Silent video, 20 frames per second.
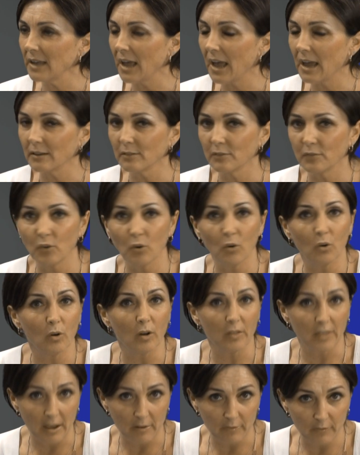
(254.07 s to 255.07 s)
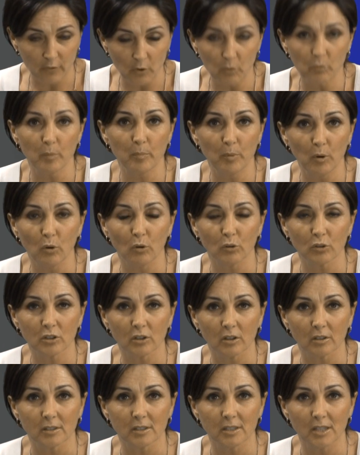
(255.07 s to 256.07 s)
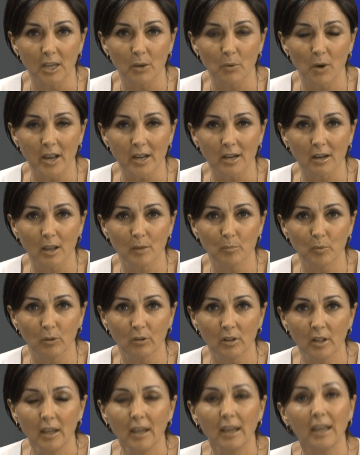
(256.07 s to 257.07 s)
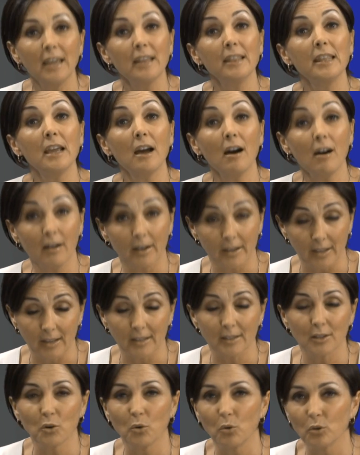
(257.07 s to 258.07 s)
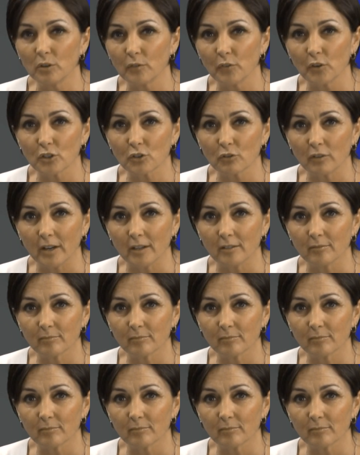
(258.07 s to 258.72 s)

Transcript: And for that full report on CUI Global, hit the I in the corner of your screen.